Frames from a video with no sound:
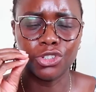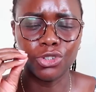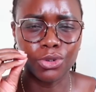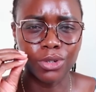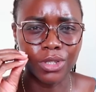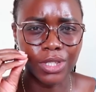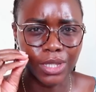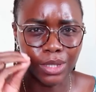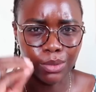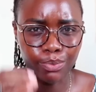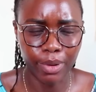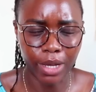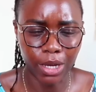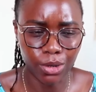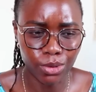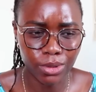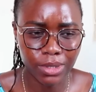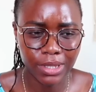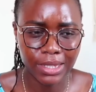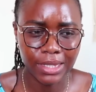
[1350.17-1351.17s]
your
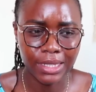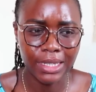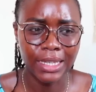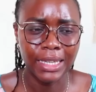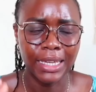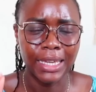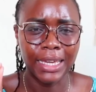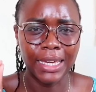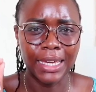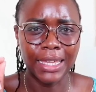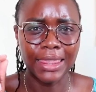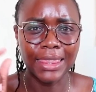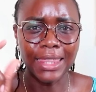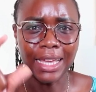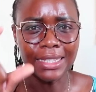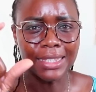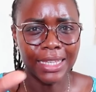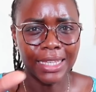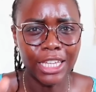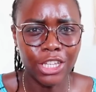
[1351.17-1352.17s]
spouse,
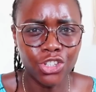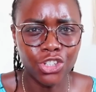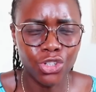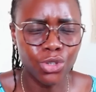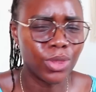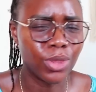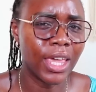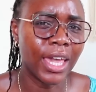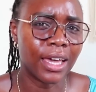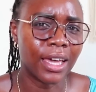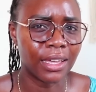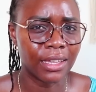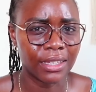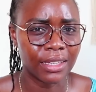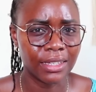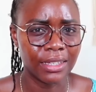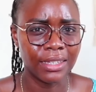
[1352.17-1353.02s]
that's the issue there.